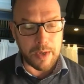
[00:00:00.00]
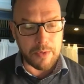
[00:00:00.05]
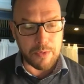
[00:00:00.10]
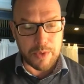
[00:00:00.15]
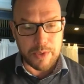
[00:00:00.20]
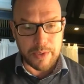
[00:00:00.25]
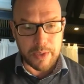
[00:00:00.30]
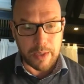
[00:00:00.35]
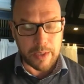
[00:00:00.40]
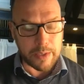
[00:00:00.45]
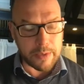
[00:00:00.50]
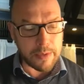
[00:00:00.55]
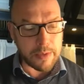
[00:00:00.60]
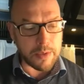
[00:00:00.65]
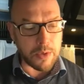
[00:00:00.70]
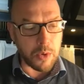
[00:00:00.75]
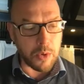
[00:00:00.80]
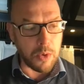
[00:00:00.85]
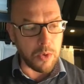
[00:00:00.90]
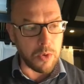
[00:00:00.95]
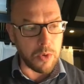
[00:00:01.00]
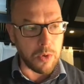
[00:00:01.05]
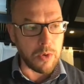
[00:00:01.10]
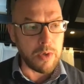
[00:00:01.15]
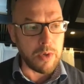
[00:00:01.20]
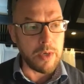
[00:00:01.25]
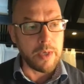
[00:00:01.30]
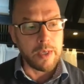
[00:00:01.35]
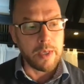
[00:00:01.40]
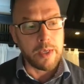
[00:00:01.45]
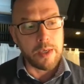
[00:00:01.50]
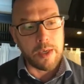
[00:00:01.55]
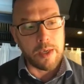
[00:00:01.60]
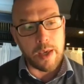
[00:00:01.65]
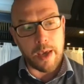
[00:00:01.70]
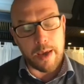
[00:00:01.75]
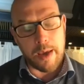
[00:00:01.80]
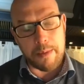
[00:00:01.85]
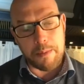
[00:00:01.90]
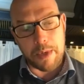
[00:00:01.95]
results, or
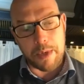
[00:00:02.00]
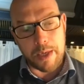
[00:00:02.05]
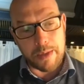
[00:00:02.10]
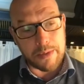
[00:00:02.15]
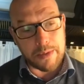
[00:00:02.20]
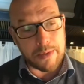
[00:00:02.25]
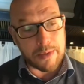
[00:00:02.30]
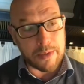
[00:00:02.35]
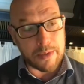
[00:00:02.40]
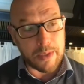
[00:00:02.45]
it's